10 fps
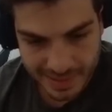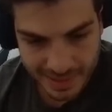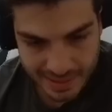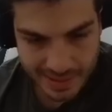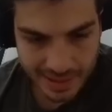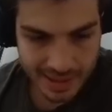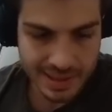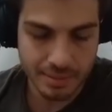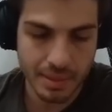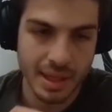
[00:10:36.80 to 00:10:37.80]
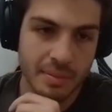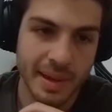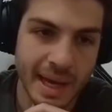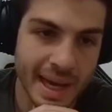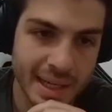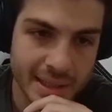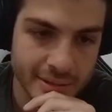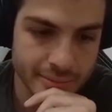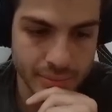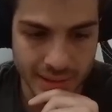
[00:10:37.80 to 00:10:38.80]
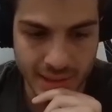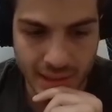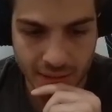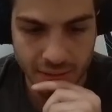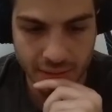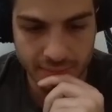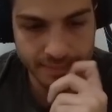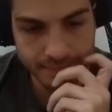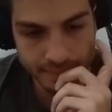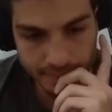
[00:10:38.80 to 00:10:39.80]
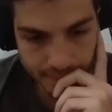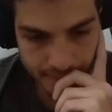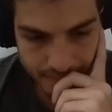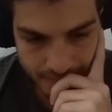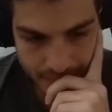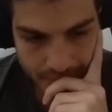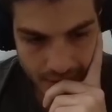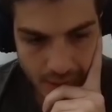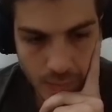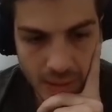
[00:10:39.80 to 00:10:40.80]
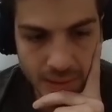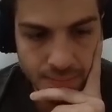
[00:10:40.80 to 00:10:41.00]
It's at least money back plus 100. Oh well.